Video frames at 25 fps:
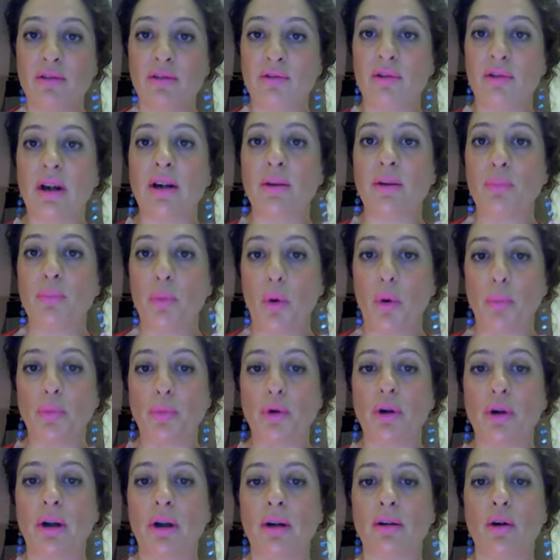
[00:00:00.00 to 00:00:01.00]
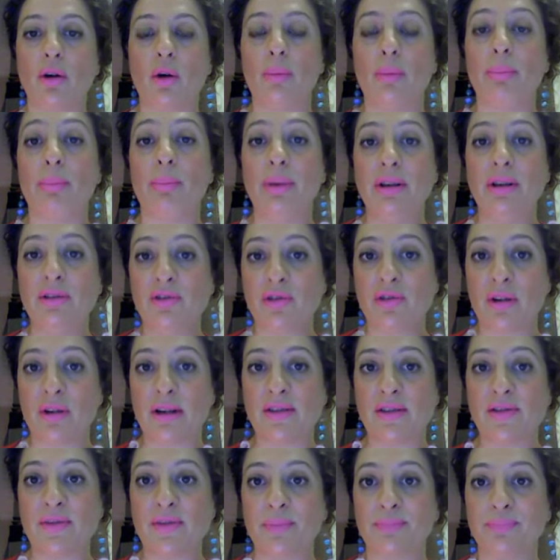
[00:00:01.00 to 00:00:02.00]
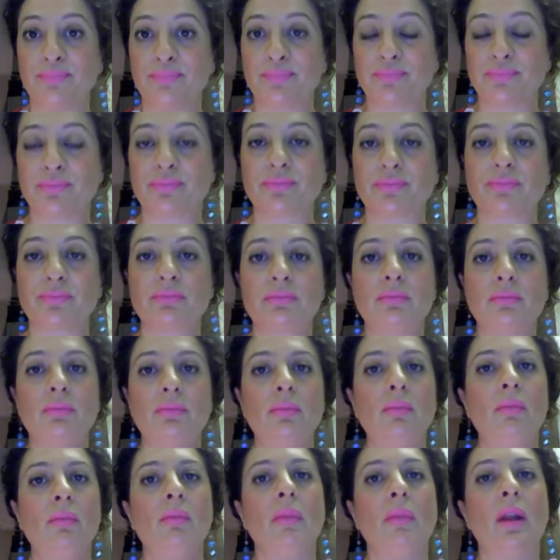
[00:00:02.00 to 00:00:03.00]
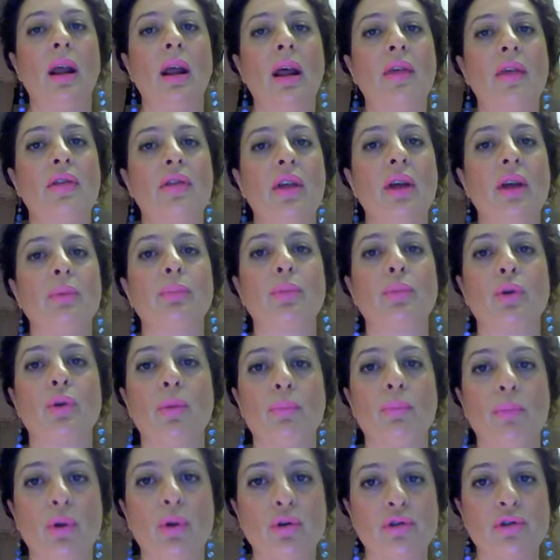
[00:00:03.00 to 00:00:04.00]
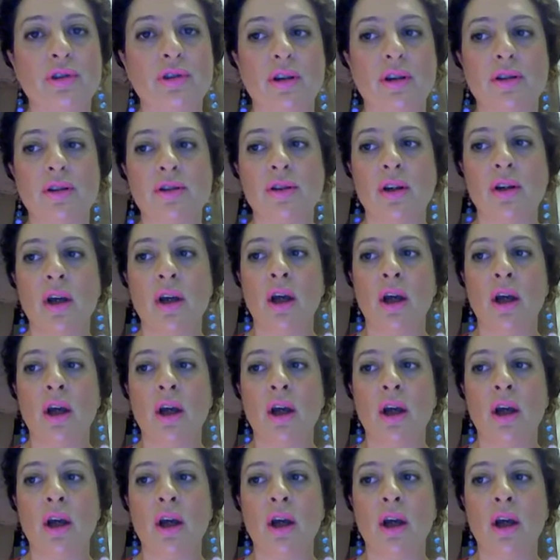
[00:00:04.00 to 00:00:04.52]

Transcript: very popular on Pinterest, and then promote it